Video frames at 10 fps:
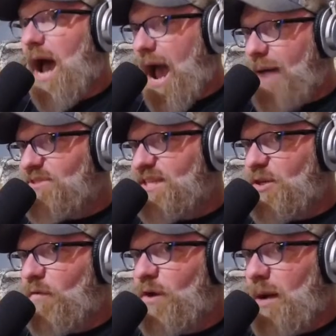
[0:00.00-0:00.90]
I'm sitting
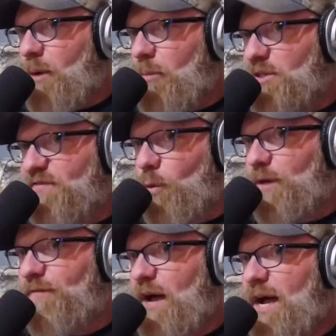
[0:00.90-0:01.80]
over here. I'm almost
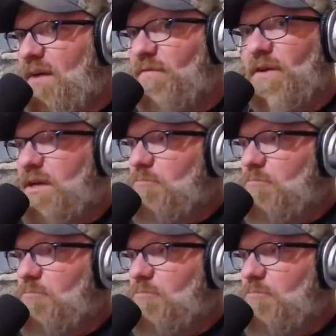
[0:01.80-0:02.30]
45.